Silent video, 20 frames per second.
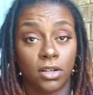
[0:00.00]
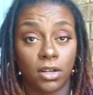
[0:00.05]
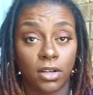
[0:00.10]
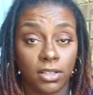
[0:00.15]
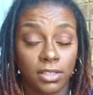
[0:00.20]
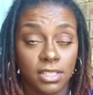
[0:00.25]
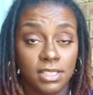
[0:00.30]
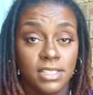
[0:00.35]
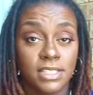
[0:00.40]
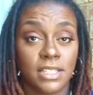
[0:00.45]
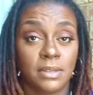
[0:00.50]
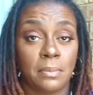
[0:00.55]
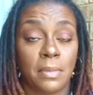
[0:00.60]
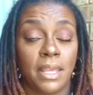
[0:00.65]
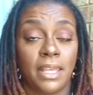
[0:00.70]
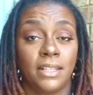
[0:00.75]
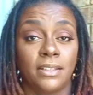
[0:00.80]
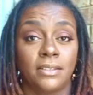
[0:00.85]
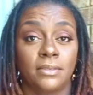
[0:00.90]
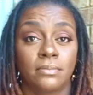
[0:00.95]
on the
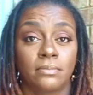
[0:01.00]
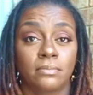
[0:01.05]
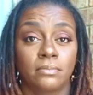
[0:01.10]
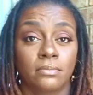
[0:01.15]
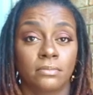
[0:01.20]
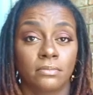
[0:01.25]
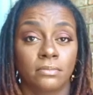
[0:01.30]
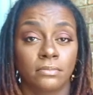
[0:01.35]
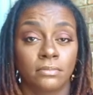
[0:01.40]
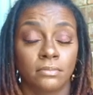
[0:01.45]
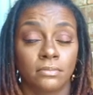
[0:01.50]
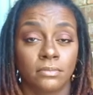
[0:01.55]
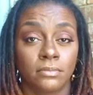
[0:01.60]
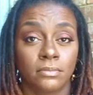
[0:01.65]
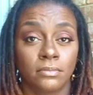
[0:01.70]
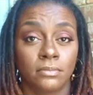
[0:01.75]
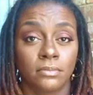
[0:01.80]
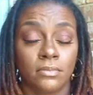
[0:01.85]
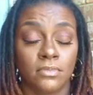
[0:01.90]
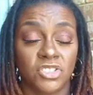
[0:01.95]
cement,
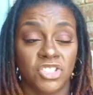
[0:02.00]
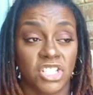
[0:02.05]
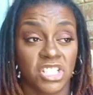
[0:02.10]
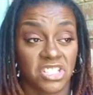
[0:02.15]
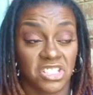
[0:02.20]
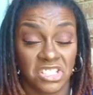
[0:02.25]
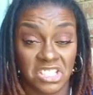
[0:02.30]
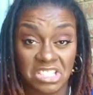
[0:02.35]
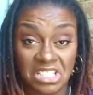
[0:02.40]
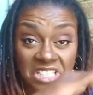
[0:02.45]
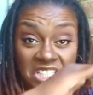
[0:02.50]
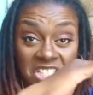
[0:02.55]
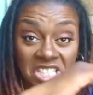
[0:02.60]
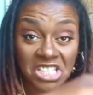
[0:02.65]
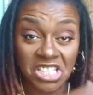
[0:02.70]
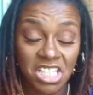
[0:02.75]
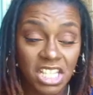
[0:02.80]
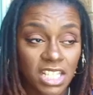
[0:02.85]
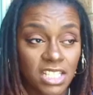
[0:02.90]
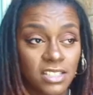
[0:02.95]
just to
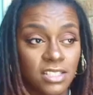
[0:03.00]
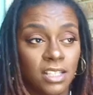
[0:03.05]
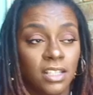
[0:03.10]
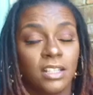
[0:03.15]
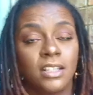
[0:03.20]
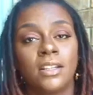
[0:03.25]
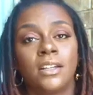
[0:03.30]
sit